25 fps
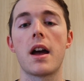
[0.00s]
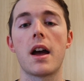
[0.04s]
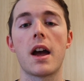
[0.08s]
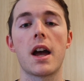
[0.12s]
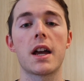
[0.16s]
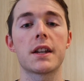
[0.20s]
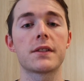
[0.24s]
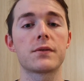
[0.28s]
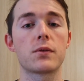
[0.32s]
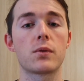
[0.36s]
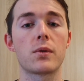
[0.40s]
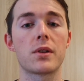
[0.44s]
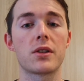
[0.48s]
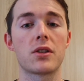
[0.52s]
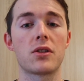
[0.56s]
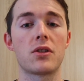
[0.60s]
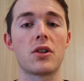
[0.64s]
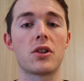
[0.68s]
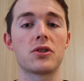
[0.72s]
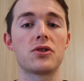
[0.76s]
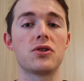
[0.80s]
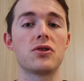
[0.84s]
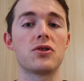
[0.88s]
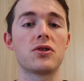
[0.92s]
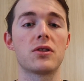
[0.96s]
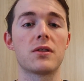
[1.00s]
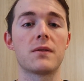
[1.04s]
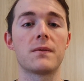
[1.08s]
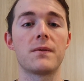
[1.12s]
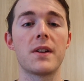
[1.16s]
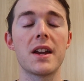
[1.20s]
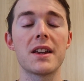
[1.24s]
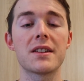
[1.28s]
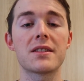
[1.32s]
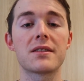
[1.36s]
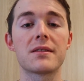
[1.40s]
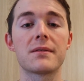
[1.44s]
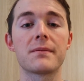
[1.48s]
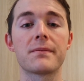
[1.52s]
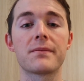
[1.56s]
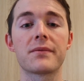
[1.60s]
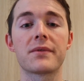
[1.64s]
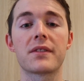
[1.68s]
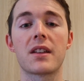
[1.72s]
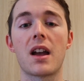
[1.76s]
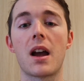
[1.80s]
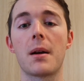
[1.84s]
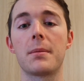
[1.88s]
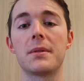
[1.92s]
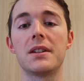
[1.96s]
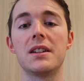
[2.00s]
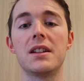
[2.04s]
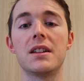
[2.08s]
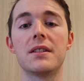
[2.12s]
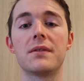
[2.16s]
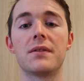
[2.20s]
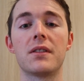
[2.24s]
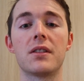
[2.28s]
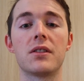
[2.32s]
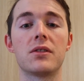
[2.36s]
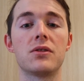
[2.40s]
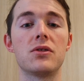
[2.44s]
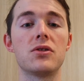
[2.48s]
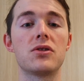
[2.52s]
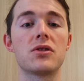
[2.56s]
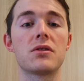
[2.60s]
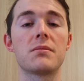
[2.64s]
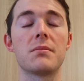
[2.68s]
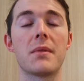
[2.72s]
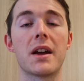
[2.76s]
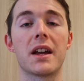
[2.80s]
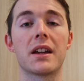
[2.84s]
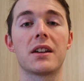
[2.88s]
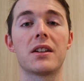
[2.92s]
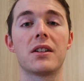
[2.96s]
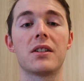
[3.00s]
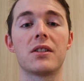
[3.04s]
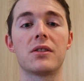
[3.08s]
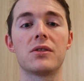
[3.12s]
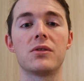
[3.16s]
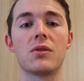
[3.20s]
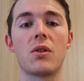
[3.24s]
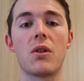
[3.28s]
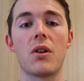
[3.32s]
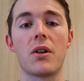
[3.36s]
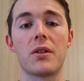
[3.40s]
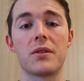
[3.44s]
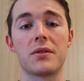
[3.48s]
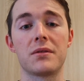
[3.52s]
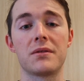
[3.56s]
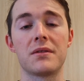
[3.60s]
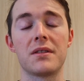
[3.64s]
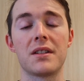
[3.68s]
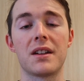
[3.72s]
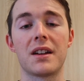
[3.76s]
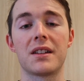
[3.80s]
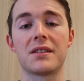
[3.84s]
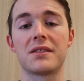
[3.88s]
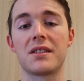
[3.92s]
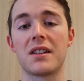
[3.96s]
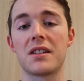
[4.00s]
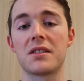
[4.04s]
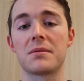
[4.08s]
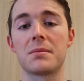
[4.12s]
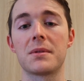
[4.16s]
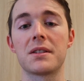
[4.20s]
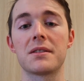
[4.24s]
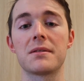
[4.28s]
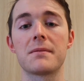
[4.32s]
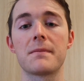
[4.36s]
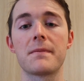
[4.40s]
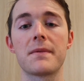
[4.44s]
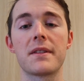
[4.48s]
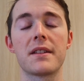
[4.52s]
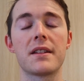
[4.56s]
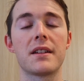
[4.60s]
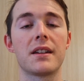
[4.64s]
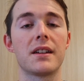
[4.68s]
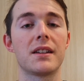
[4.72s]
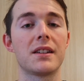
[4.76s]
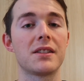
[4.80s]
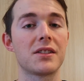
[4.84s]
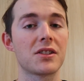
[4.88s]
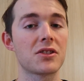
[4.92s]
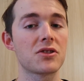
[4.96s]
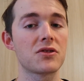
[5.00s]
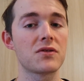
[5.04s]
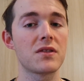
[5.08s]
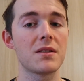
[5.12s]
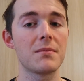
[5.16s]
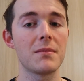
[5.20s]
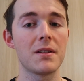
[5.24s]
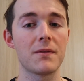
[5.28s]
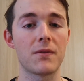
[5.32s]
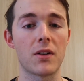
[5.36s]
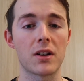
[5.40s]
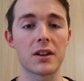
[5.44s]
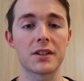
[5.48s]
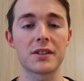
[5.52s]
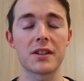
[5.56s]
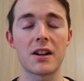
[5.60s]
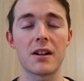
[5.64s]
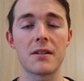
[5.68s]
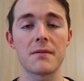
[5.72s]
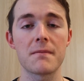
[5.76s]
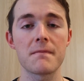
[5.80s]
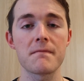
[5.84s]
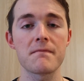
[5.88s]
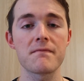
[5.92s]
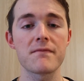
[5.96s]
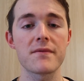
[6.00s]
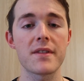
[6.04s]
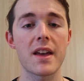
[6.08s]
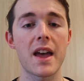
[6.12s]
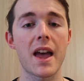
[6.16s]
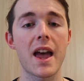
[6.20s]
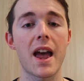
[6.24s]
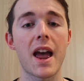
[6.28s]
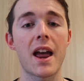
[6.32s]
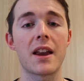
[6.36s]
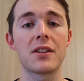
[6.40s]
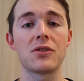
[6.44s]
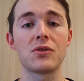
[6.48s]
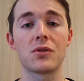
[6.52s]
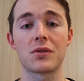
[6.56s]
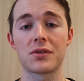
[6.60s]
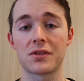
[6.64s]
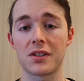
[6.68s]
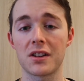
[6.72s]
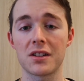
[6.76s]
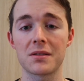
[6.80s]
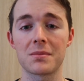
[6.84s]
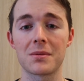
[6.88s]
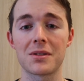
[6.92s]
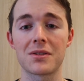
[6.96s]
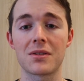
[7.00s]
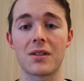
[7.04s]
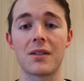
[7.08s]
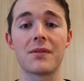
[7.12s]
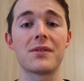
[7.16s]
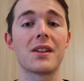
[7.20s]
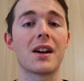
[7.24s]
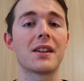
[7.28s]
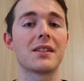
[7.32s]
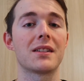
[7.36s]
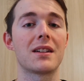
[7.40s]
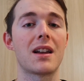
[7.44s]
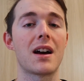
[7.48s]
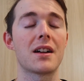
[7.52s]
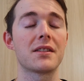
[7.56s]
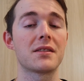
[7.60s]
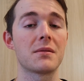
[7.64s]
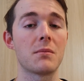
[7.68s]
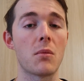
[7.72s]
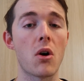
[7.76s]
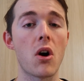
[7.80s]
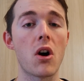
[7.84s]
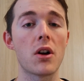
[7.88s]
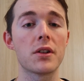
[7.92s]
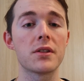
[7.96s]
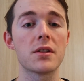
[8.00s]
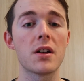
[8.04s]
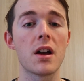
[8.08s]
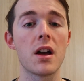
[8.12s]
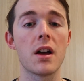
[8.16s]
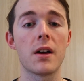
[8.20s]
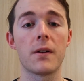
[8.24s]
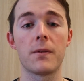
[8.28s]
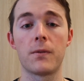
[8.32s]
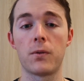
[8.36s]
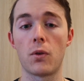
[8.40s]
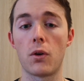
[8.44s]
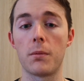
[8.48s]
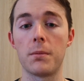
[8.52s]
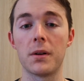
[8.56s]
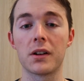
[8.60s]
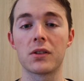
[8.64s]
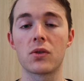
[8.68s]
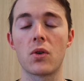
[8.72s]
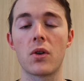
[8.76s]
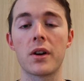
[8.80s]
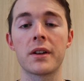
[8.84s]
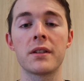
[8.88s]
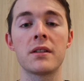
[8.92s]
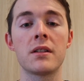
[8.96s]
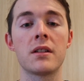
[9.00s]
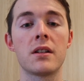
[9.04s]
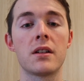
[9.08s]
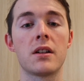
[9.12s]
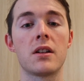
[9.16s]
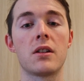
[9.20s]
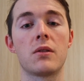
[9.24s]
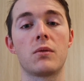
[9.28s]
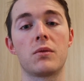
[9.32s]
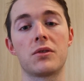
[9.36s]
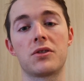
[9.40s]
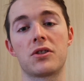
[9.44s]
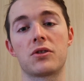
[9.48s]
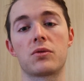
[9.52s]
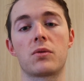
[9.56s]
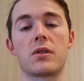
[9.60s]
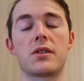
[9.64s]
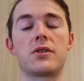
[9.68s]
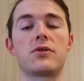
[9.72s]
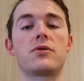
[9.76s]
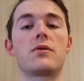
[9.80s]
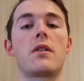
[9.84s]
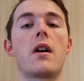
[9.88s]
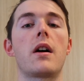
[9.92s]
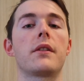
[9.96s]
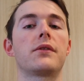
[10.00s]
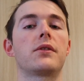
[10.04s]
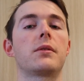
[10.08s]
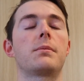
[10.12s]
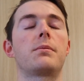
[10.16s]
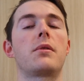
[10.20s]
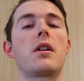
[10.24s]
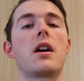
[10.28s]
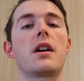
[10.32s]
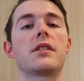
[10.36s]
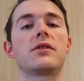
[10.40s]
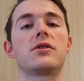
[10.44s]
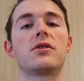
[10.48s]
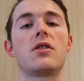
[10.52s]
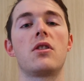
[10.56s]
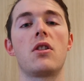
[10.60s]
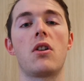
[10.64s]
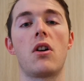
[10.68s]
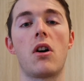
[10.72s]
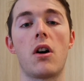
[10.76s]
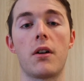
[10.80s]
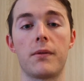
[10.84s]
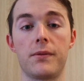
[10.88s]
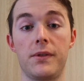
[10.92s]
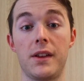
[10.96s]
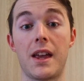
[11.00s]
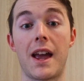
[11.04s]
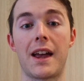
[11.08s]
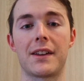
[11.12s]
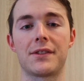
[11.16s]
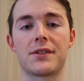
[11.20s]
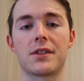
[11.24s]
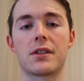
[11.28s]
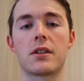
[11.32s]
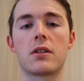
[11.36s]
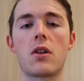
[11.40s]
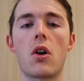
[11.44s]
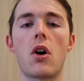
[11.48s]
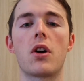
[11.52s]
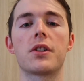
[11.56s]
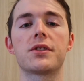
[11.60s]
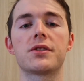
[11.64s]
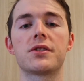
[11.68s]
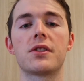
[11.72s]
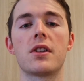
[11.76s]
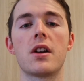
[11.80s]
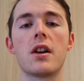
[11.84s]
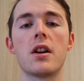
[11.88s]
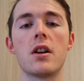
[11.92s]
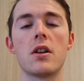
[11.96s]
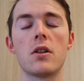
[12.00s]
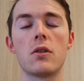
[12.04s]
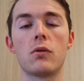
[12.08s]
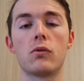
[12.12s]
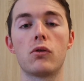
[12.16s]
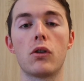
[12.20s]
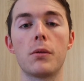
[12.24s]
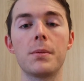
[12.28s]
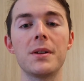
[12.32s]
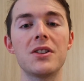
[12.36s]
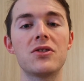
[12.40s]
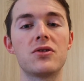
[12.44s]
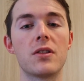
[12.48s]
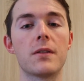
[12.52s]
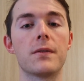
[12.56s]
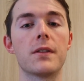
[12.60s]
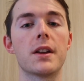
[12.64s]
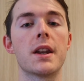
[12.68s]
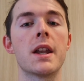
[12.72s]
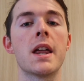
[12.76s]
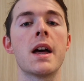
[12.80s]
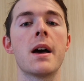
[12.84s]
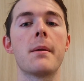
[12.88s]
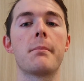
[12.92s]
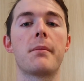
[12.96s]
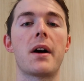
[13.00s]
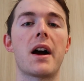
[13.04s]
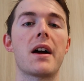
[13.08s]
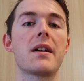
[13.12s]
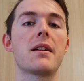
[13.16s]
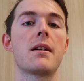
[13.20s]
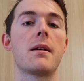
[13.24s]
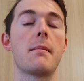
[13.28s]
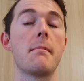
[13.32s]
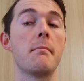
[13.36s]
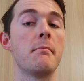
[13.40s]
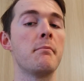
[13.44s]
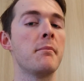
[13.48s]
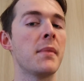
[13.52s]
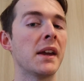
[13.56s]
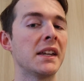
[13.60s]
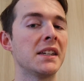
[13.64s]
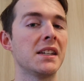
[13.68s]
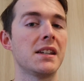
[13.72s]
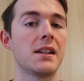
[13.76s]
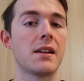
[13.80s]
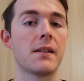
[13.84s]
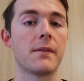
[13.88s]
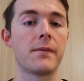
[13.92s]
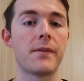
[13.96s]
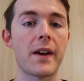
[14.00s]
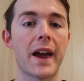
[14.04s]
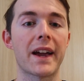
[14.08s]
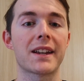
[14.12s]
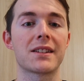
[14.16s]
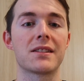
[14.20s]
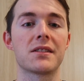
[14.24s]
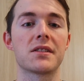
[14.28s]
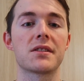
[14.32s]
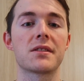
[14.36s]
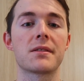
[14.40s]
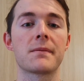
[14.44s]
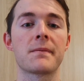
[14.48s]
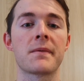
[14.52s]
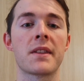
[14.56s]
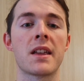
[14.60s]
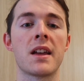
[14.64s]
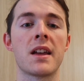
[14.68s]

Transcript: As for whether or not you should invest, I believe you should make your own assessment. It is extremely volatile, and your assessment of the underlying demand for Bitcoin, which is what drives the price of the asset class, will be driven by many factors.